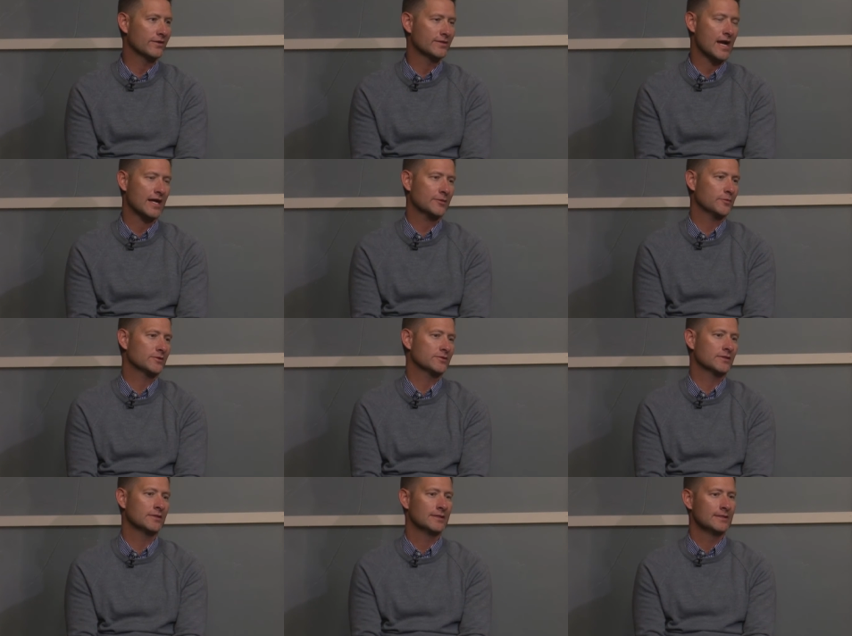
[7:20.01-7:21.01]
The
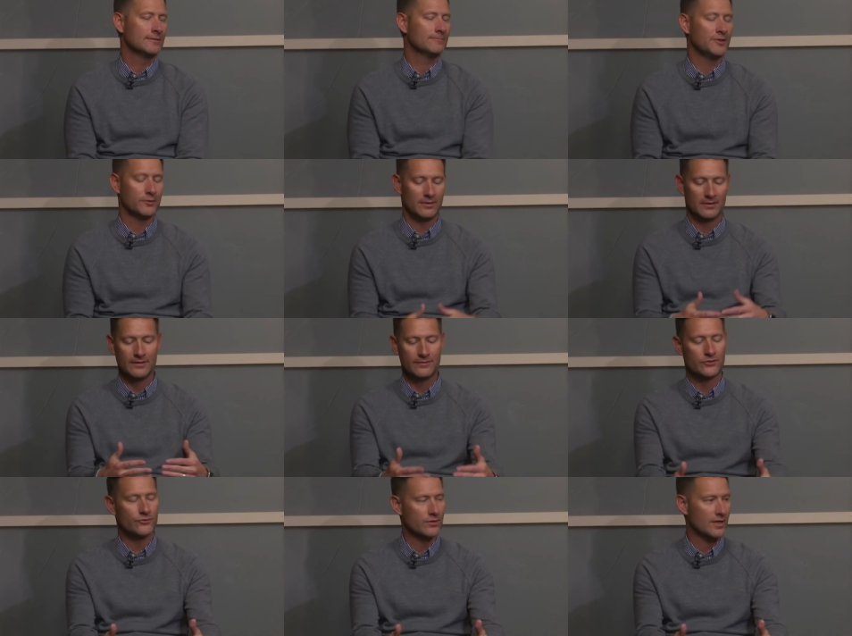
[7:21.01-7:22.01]
documents you know, a
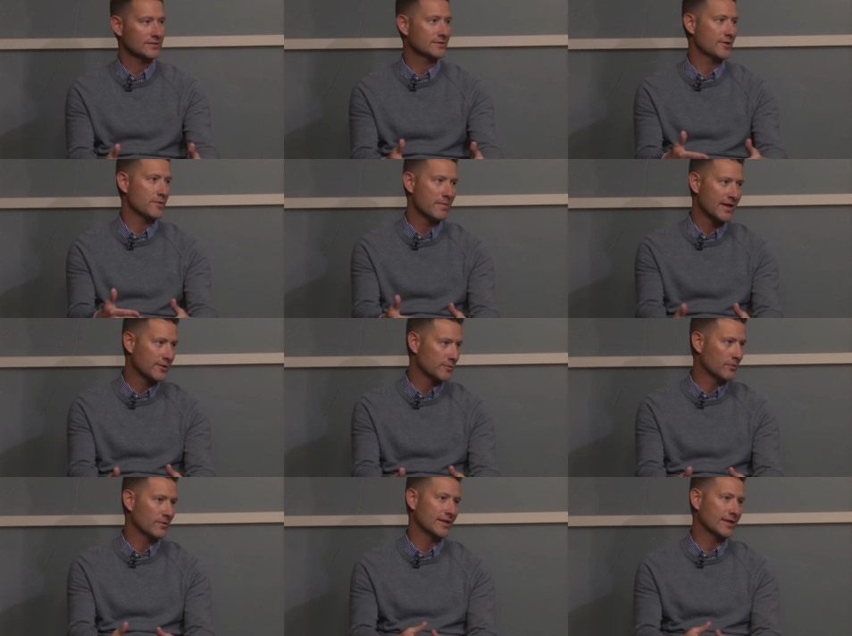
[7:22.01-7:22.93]
living trust, they're amendable.